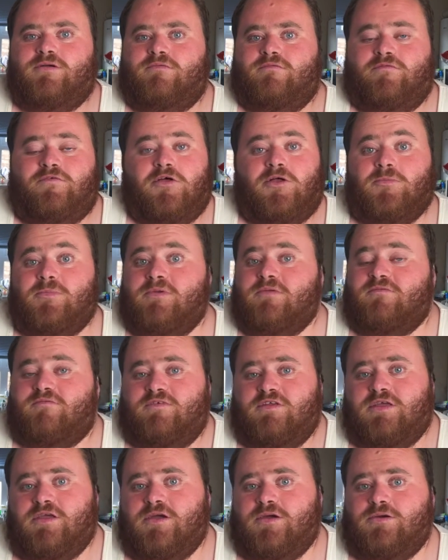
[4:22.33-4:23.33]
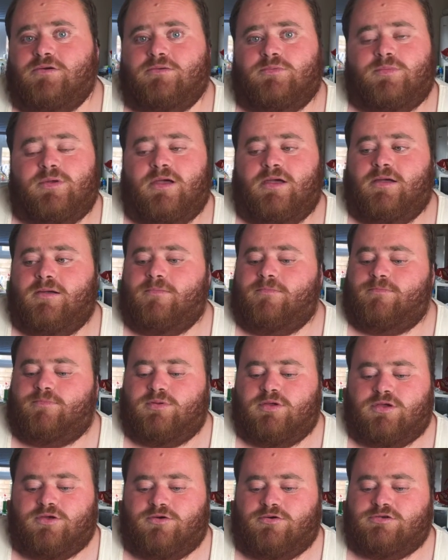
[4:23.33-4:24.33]
filming video
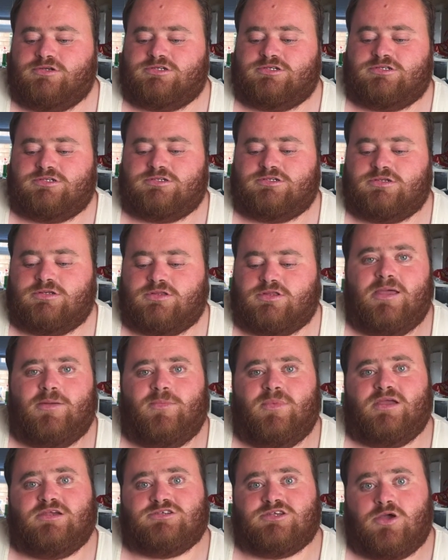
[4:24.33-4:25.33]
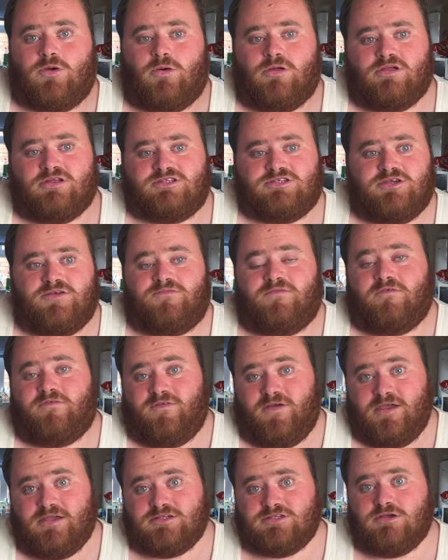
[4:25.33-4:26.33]
because it makes the quality of your
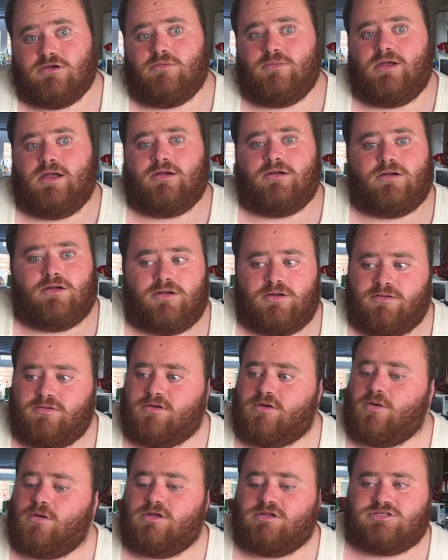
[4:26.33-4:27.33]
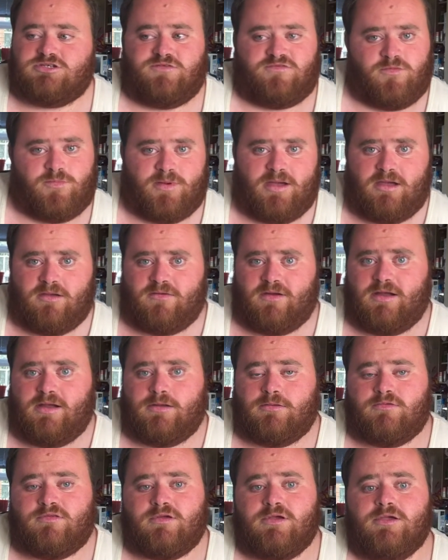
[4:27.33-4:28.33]
face come out, or the quality of the
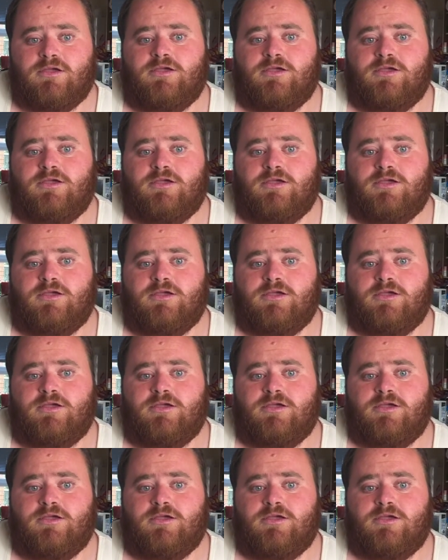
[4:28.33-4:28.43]
background.